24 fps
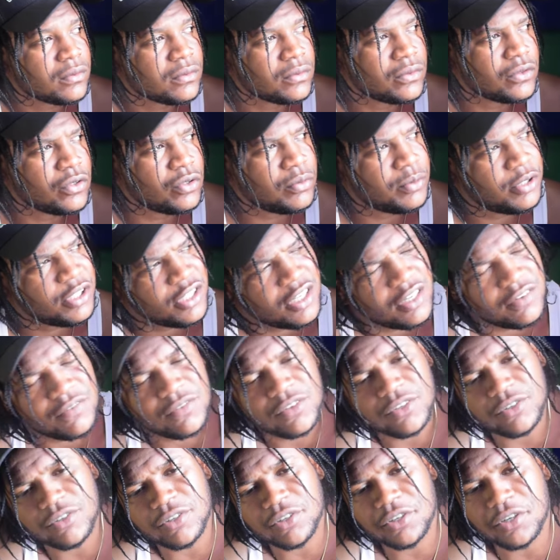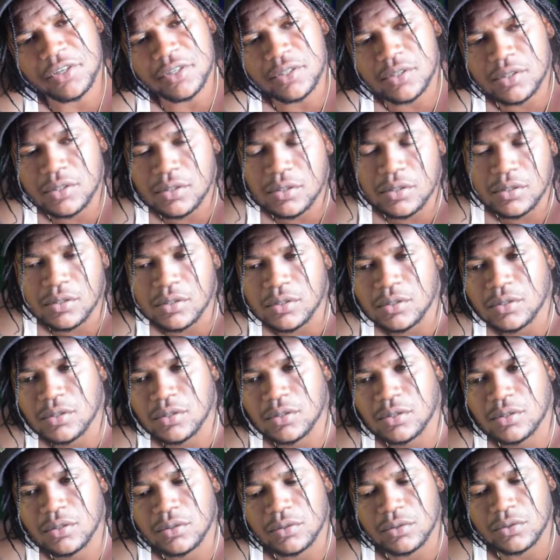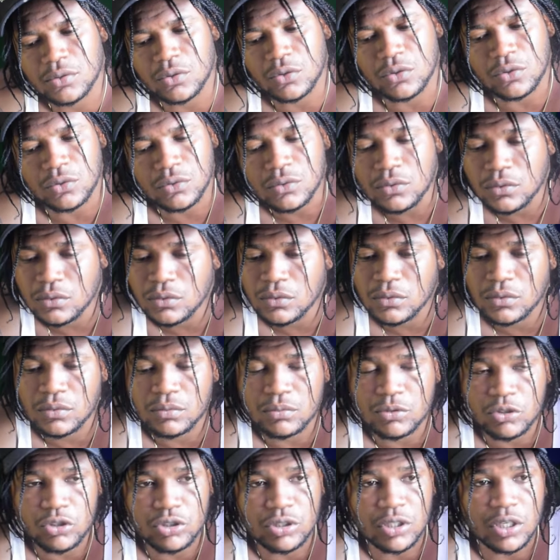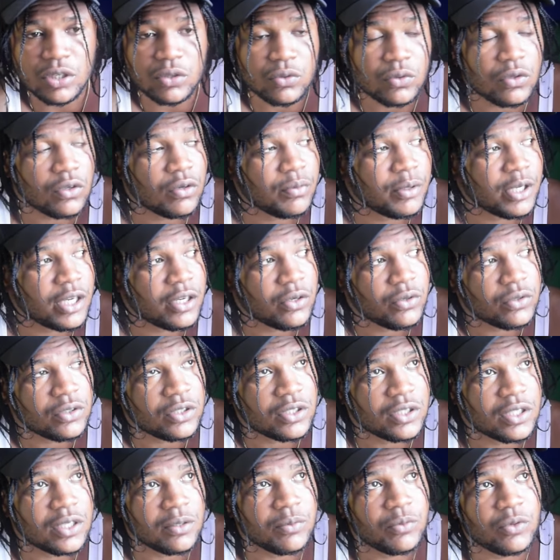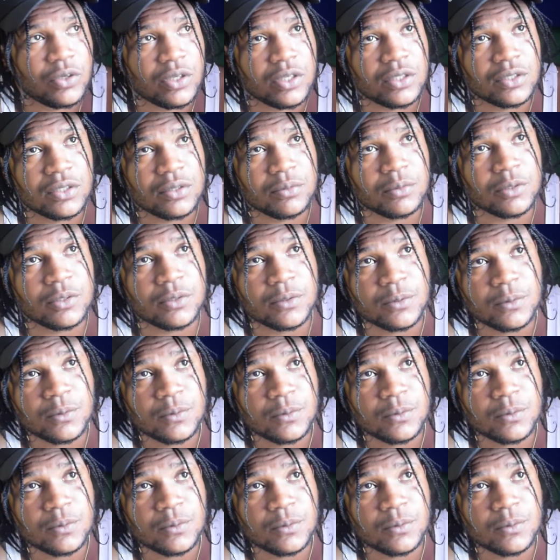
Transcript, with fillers: No, I don't have any regrets. No. Just I do what I do see same way, see me?